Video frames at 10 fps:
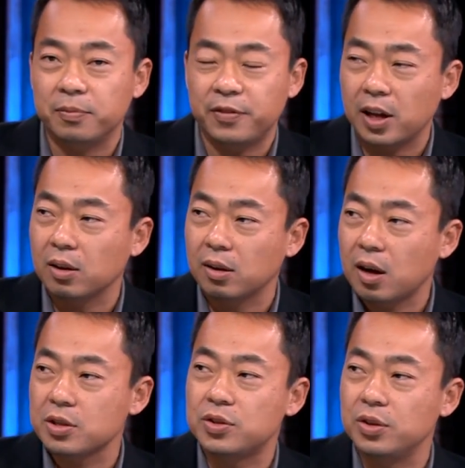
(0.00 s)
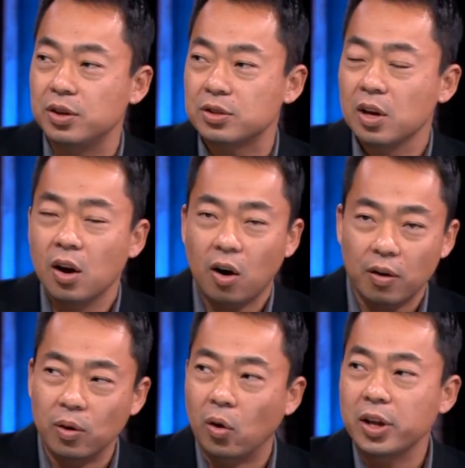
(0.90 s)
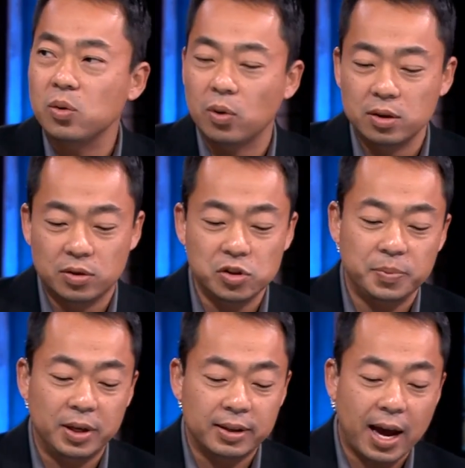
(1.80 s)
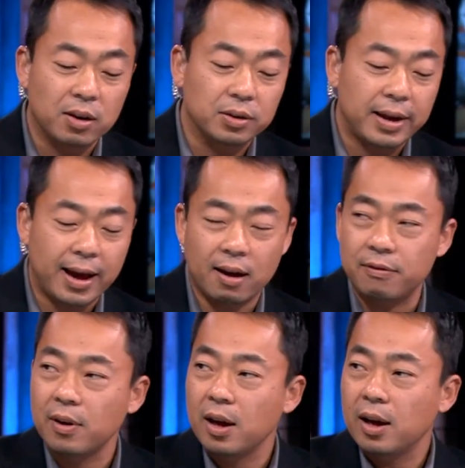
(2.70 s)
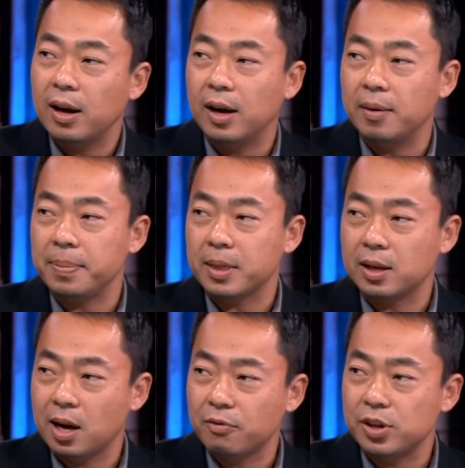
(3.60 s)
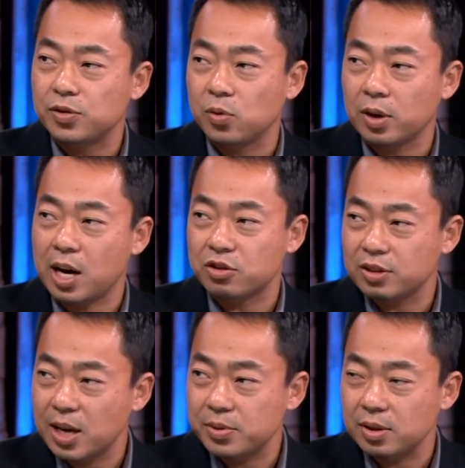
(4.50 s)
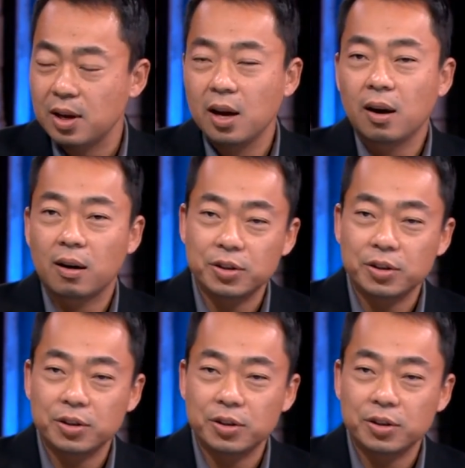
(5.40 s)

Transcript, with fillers: fellow law students are the only ones who should be entitled to have um, coverage for contraception. Yes.